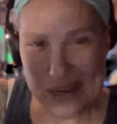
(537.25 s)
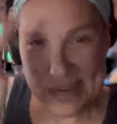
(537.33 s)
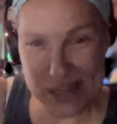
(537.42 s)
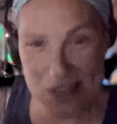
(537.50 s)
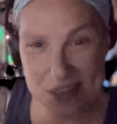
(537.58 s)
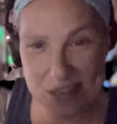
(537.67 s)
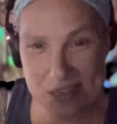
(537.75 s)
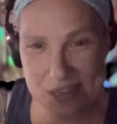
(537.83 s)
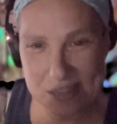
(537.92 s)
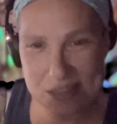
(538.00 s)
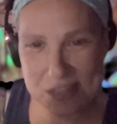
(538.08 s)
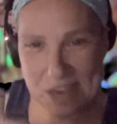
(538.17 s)
in
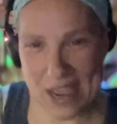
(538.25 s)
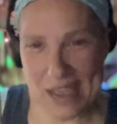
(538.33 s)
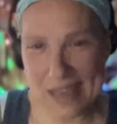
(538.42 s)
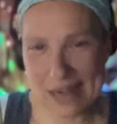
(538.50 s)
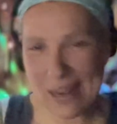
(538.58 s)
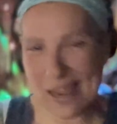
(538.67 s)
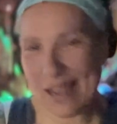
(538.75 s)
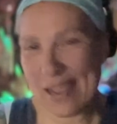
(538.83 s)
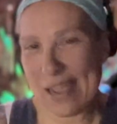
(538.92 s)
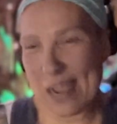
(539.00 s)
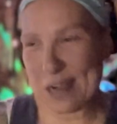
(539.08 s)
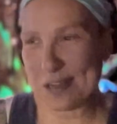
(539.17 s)
the chat.
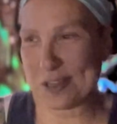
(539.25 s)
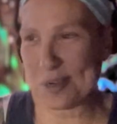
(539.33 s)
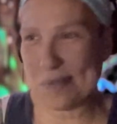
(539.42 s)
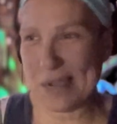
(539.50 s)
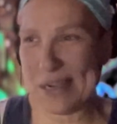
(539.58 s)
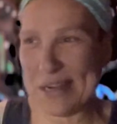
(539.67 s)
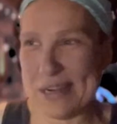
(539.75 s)
I also made